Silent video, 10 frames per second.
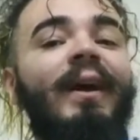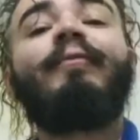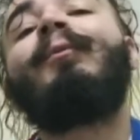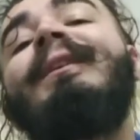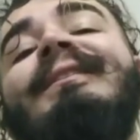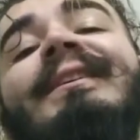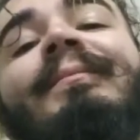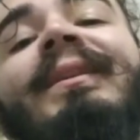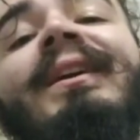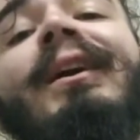If you want to see
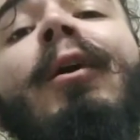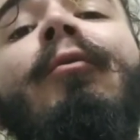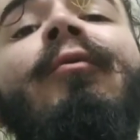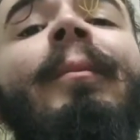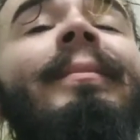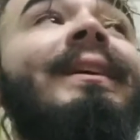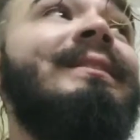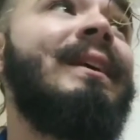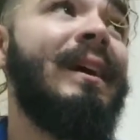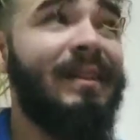me go from
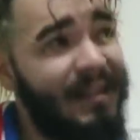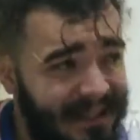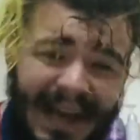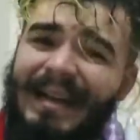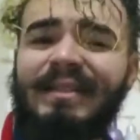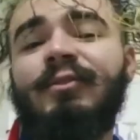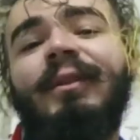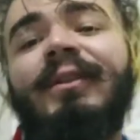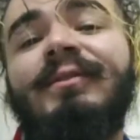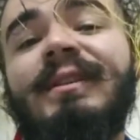this disaster
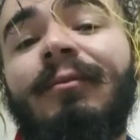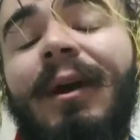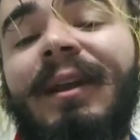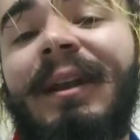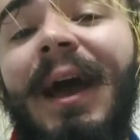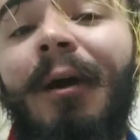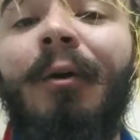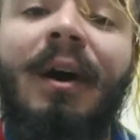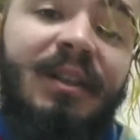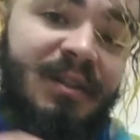that you see right
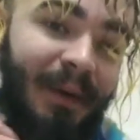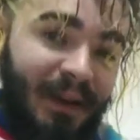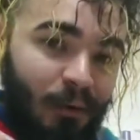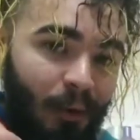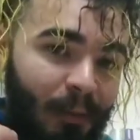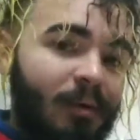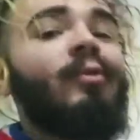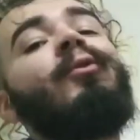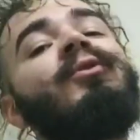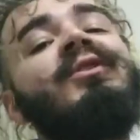now to my normal,
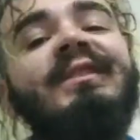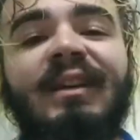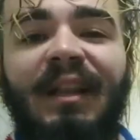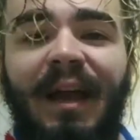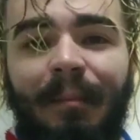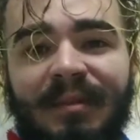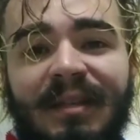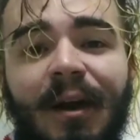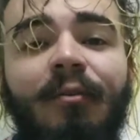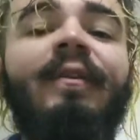gorgeous, glam
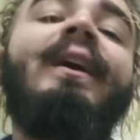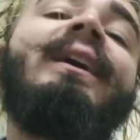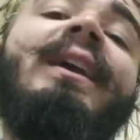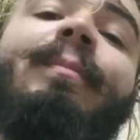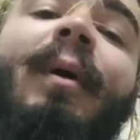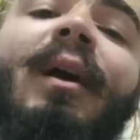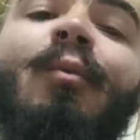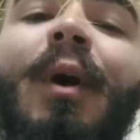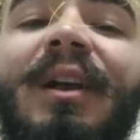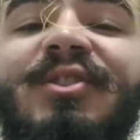self, keep on
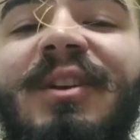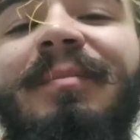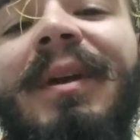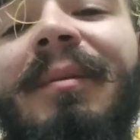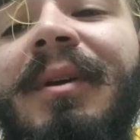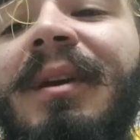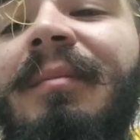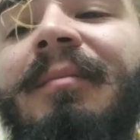watching, baby.